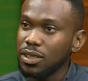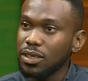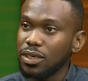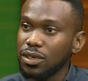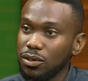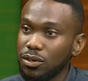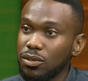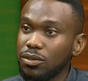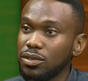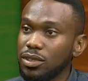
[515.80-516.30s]
the
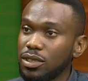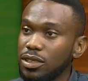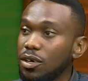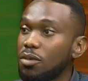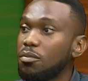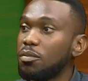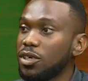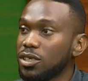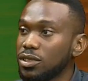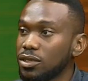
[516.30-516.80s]
whole
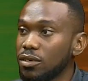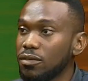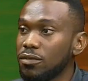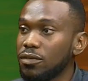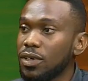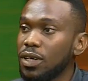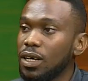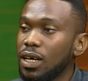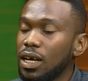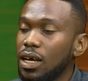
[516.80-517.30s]
numbers of
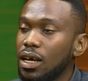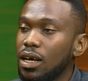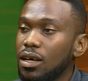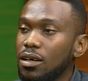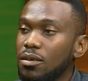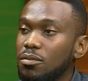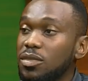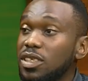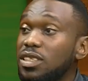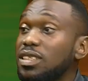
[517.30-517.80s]

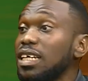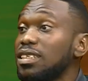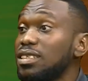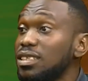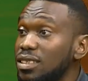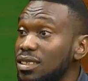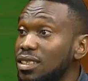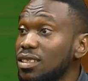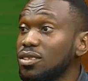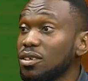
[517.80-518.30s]
um, the
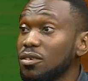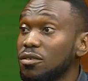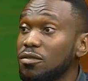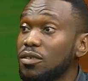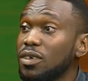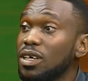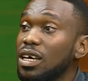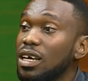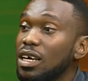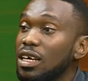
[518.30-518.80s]
statistics of
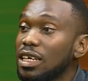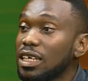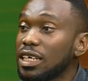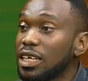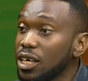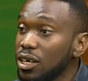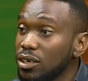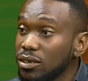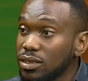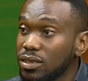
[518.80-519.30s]
mm.
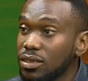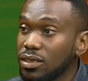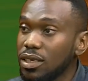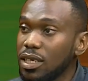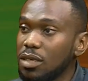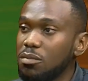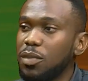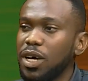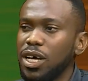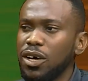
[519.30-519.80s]
girls
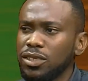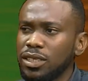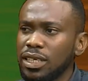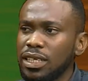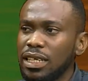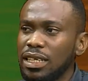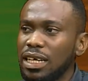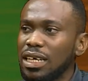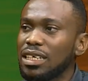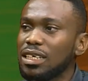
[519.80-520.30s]
in Bayelsa
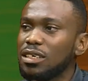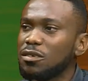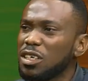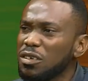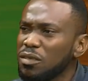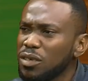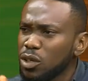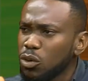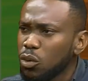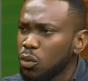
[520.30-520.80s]
that are
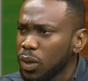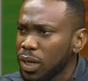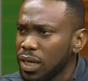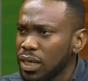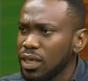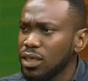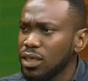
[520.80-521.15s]
given away